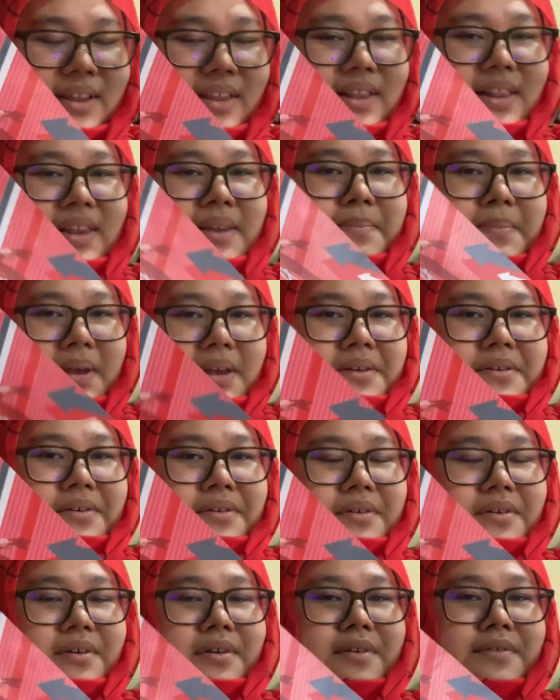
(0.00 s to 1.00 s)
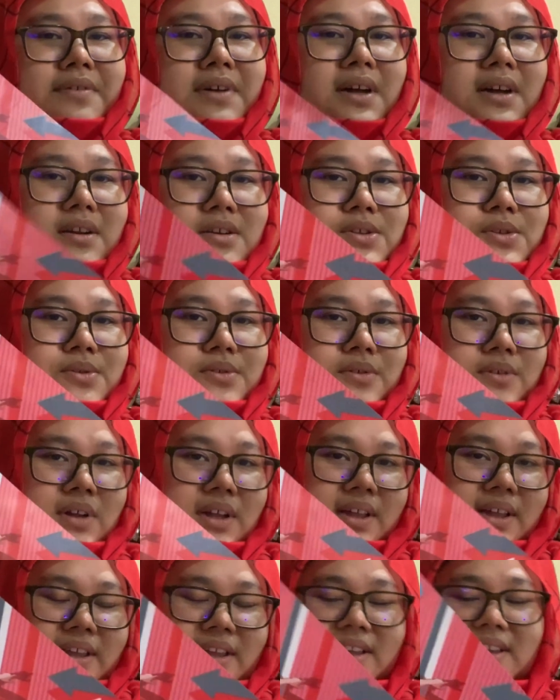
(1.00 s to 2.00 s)
libero of Karasu no
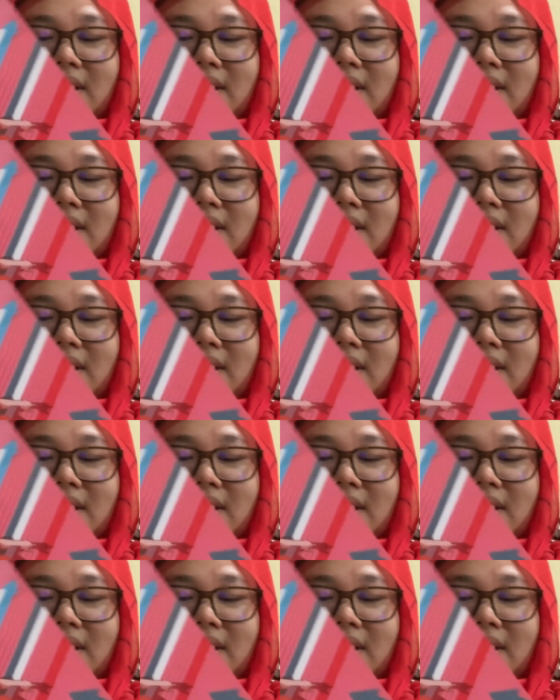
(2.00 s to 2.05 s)
Hai.